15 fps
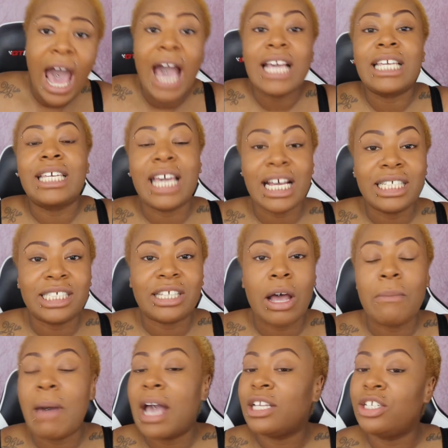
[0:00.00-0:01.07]
and get
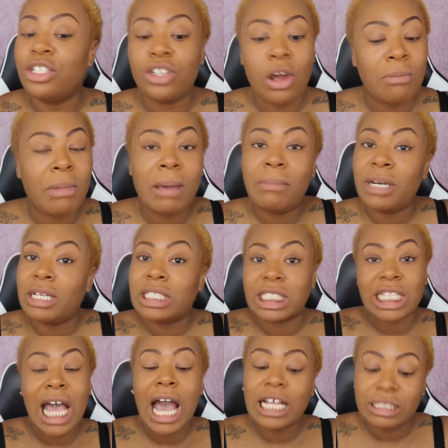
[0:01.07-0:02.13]
some and you know Maybelline
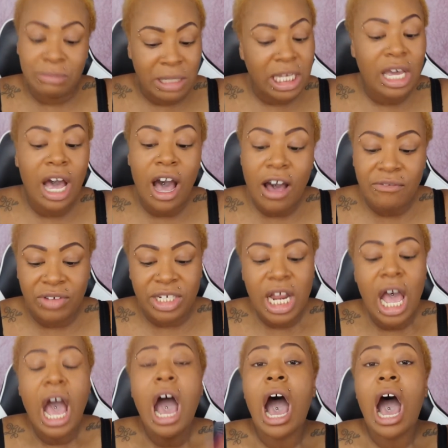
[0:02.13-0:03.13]
just had me covered